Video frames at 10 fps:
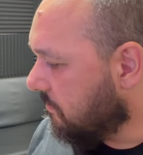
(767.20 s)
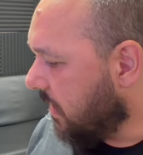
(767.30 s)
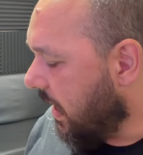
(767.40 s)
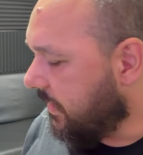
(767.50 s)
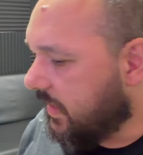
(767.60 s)

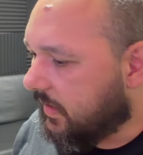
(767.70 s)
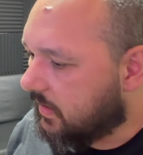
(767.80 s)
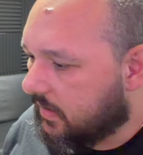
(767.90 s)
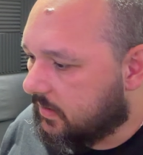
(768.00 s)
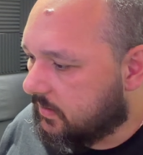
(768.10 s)
I think
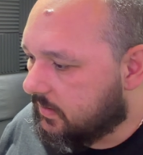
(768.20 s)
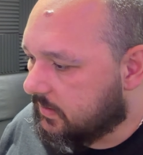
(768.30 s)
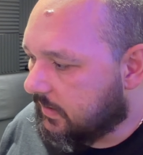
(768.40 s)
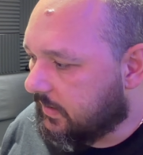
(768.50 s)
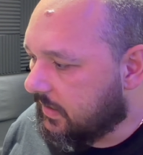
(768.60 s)

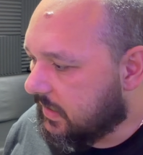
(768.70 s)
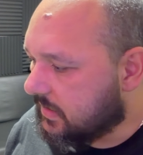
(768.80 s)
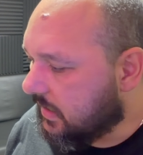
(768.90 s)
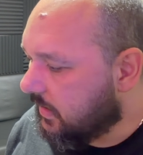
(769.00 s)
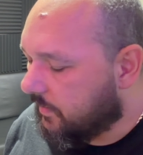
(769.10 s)

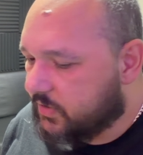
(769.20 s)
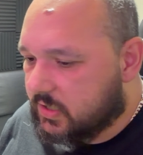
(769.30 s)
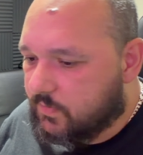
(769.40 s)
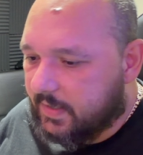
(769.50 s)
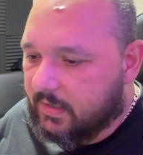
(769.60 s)
that's it. I'm
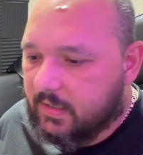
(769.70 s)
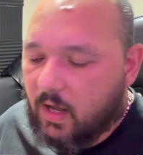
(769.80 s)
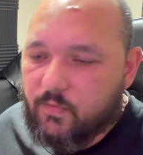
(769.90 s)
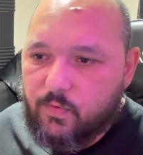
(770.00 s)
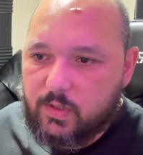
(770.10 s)
just waiting
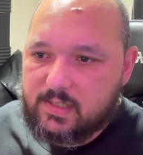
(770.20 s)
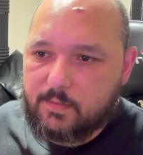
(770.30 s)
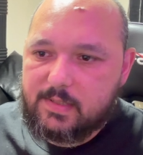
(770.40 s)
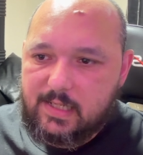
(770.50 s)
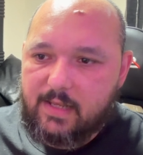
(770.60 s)
now for
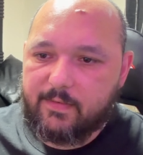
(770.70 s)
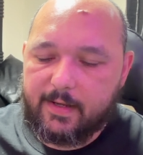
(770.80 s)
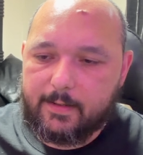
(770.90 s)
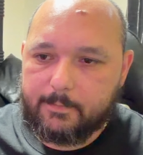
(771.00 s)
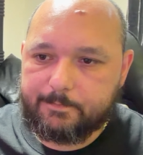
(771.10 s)
some sleeving,